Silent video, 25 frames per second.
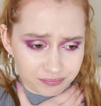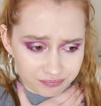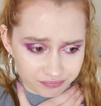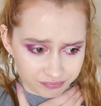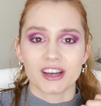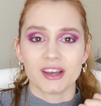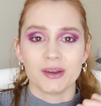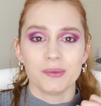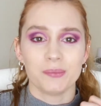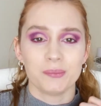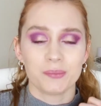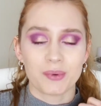
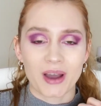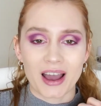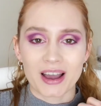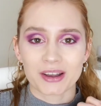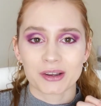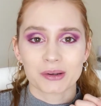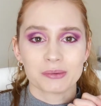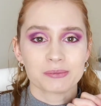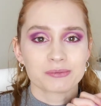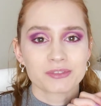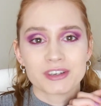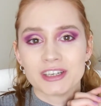I am
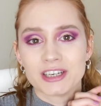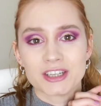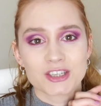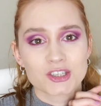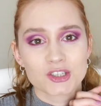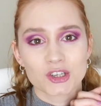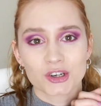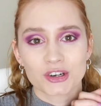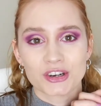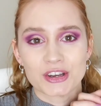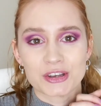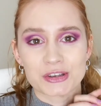back. I'm really
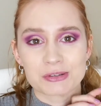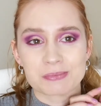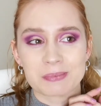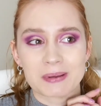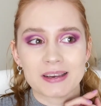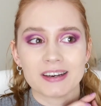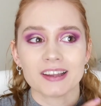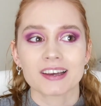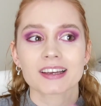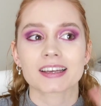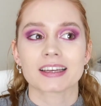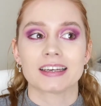sorry. It's
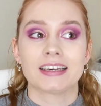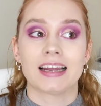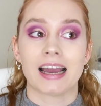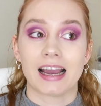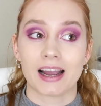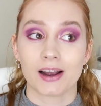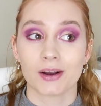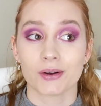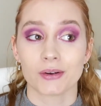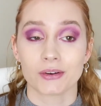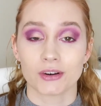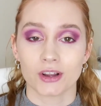been like an
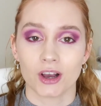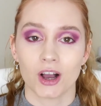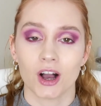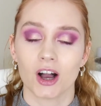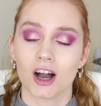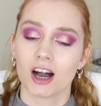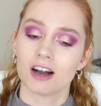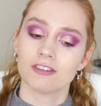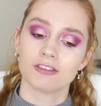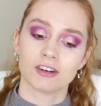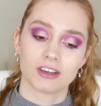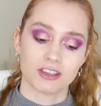hour and a
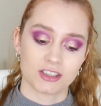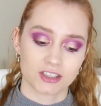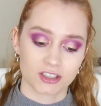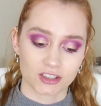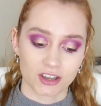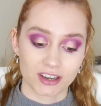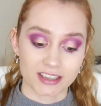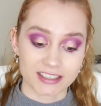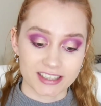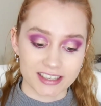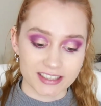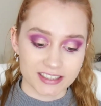half. I
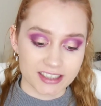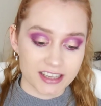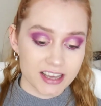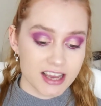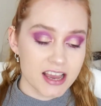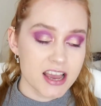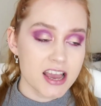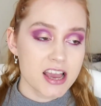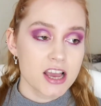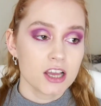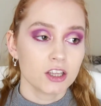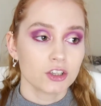decided
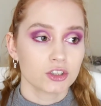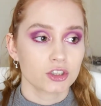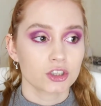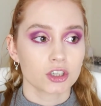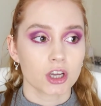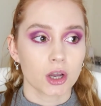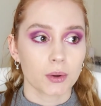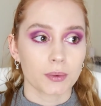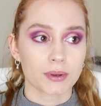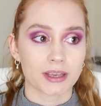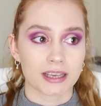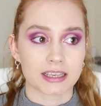to
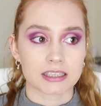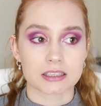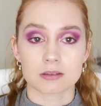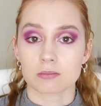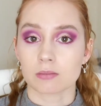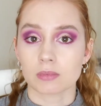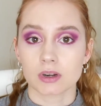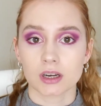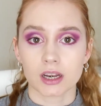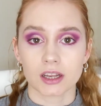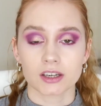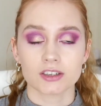go and get
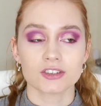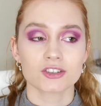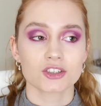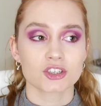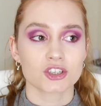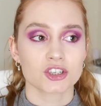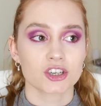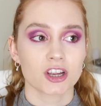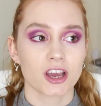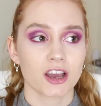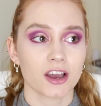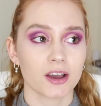some
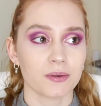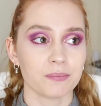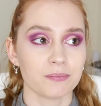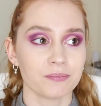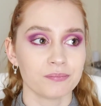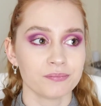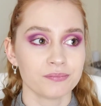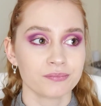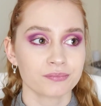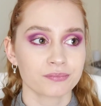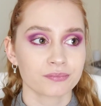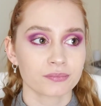lunch
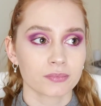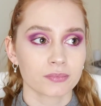and